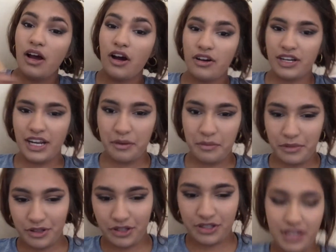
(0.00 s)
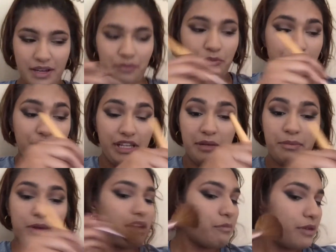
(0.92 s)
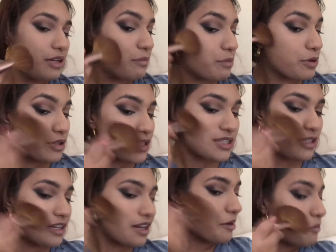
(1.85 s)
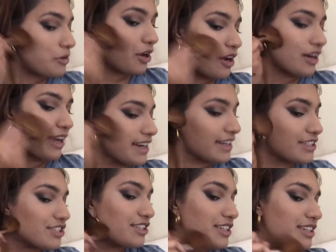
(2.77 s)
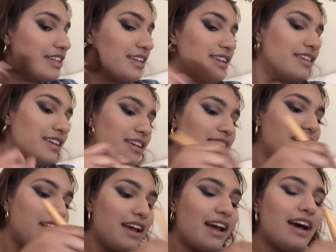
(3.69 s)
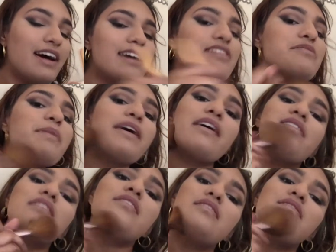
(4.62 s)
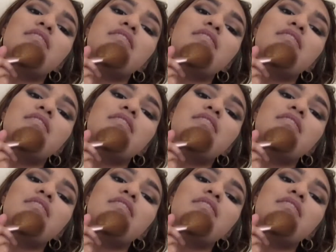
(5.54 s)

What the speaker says: On camera it looks like I'm really pale, but in person I'm not actually as pale.